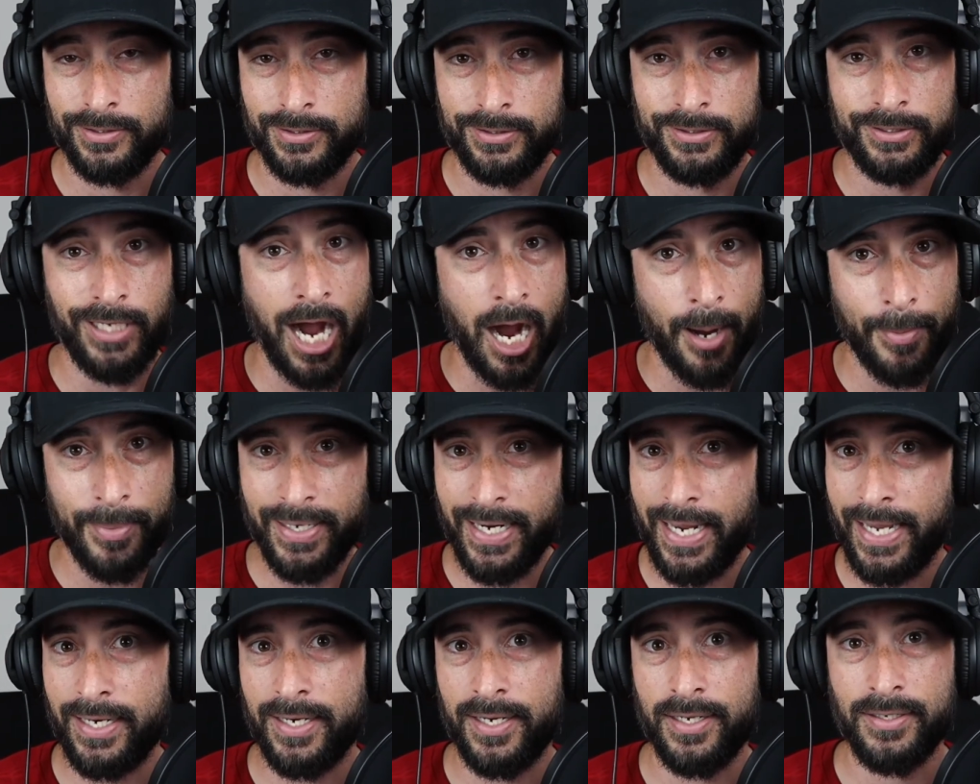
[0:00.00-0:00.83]

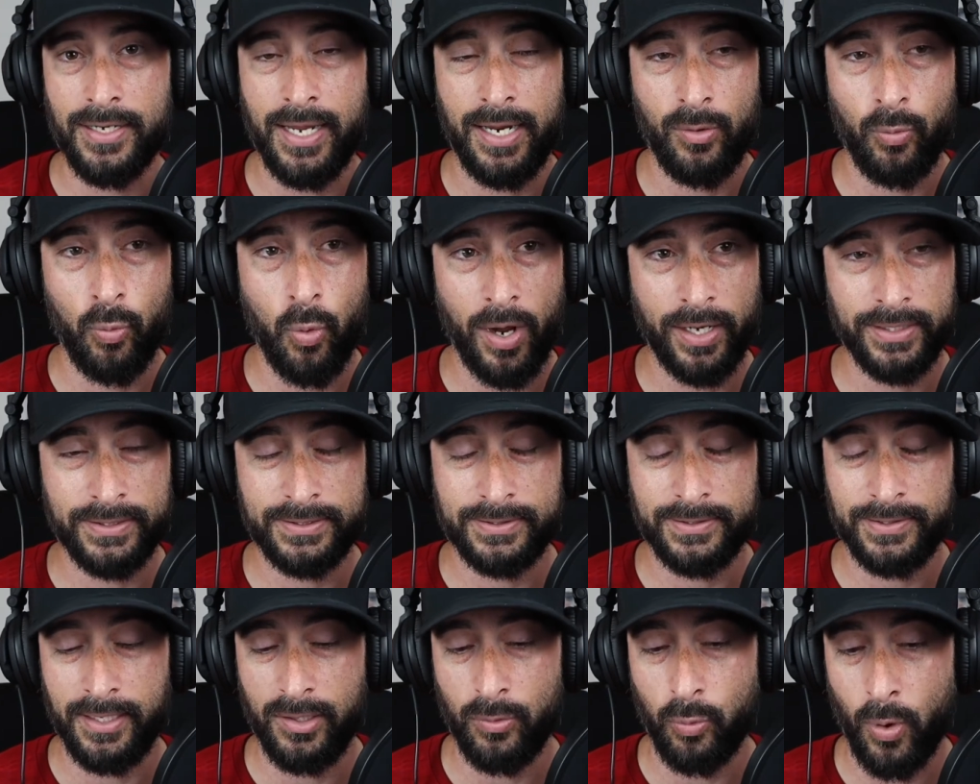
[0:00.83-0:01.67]
dominated, and
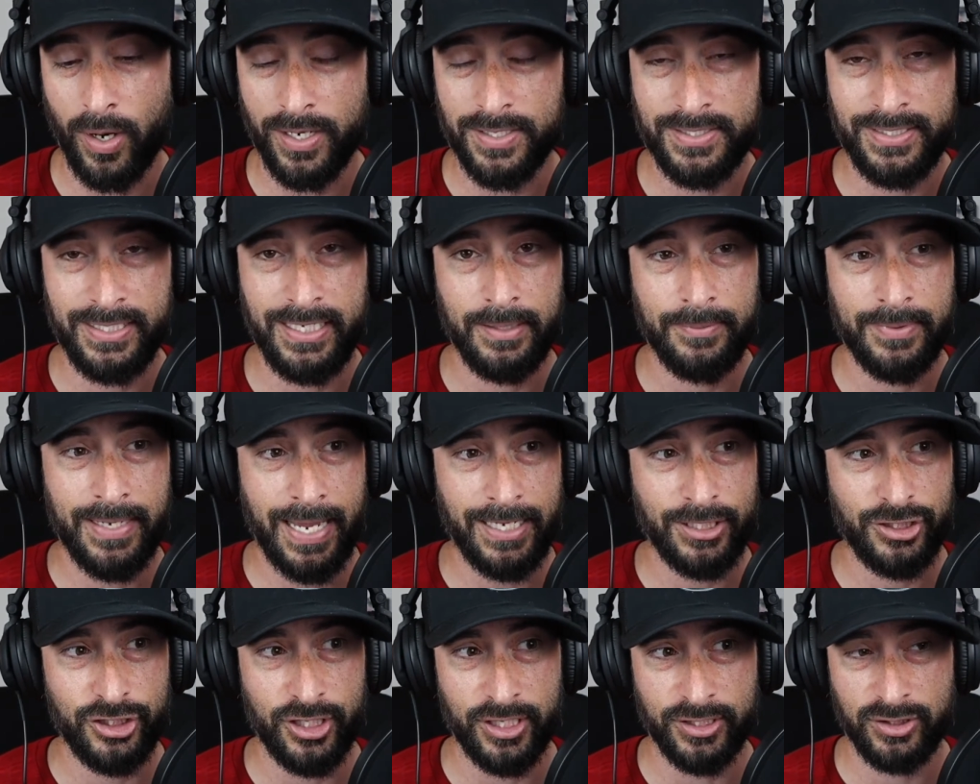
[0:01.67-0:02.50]
one team
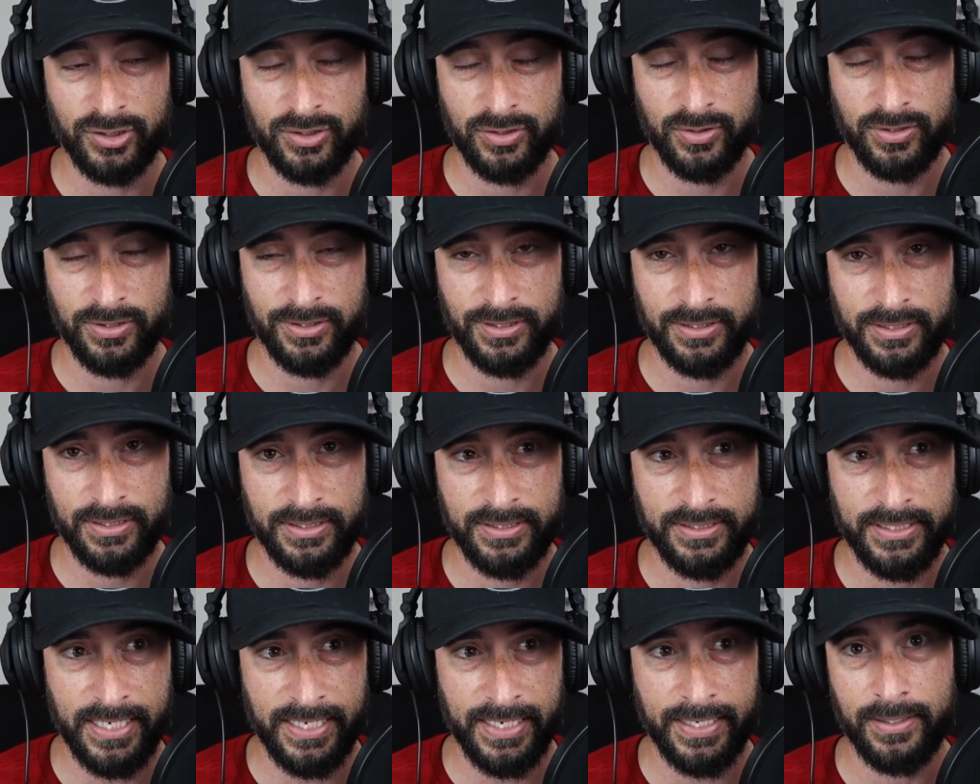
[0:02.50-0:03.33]
that just
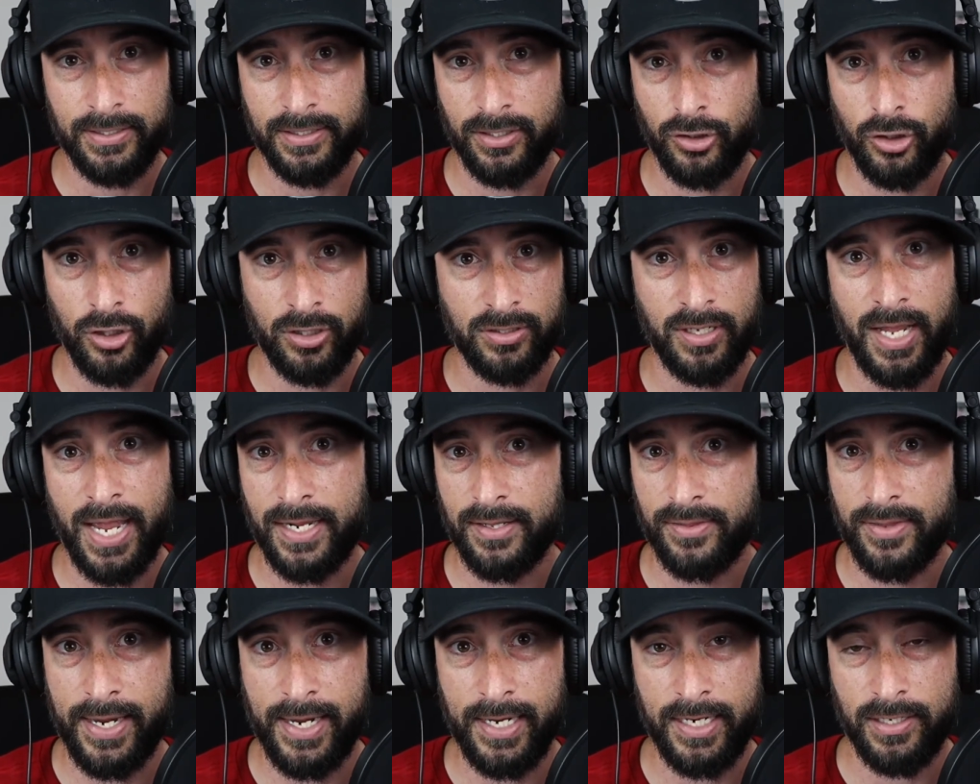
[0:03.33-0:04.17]
didn't look
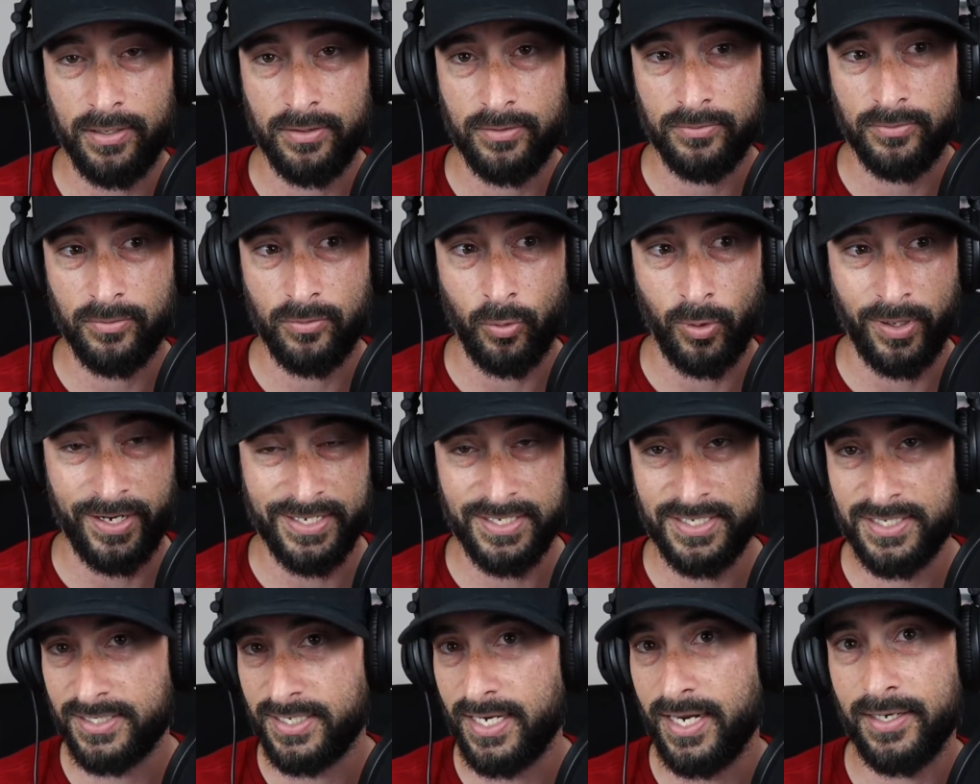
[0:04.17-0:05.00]
like they were
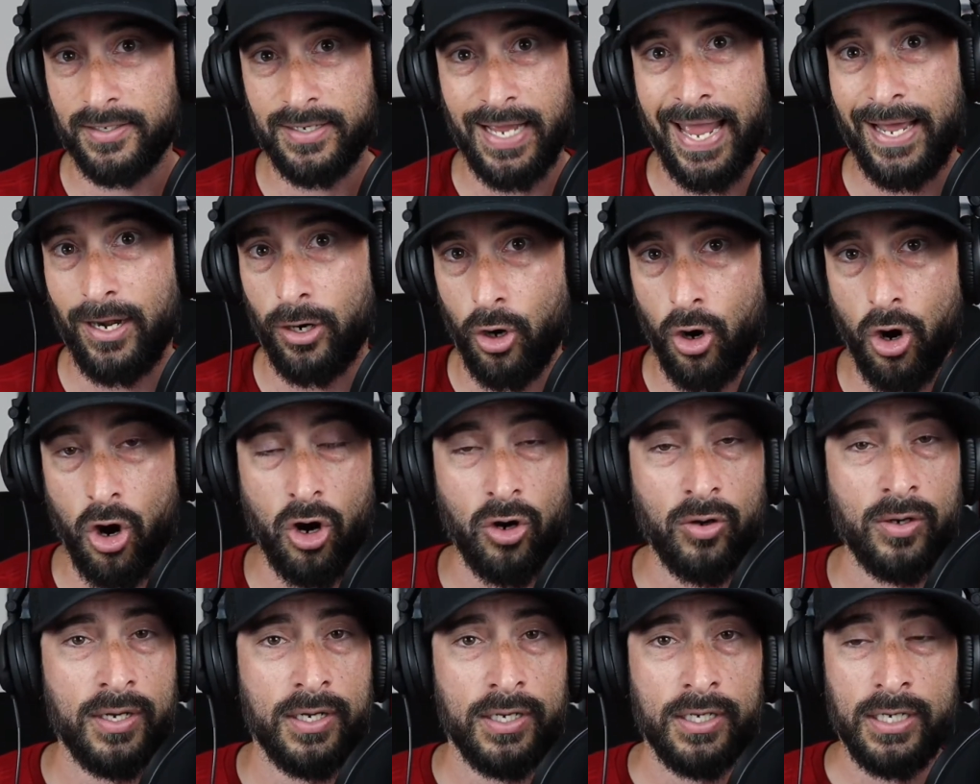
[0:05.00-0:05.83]
in sync at
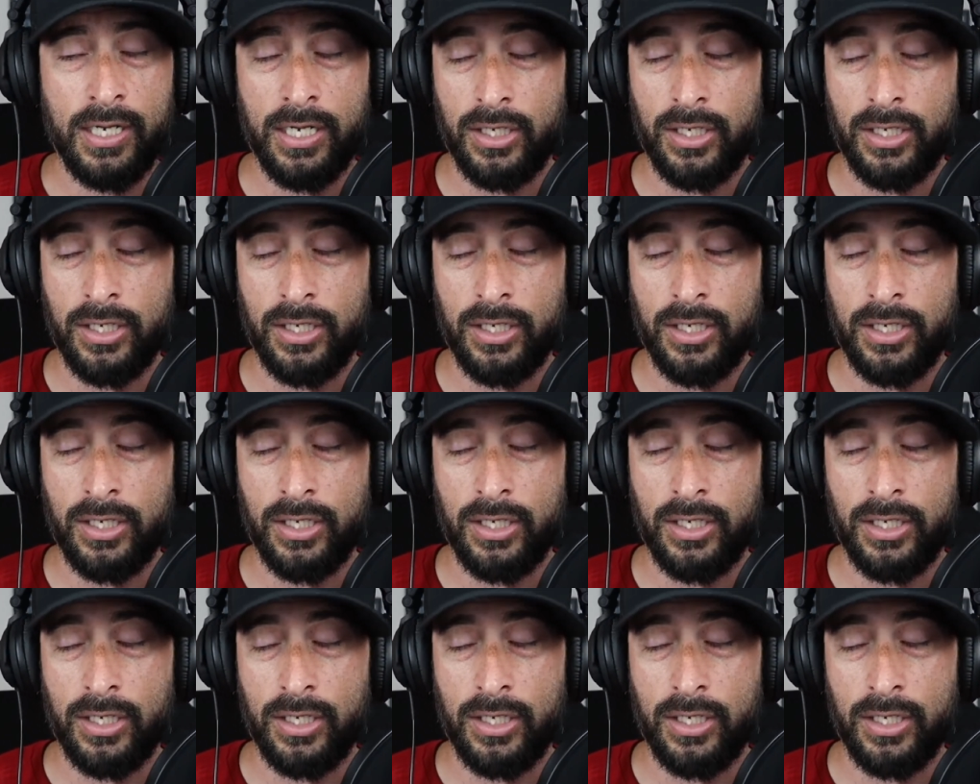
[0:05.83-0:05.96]
all.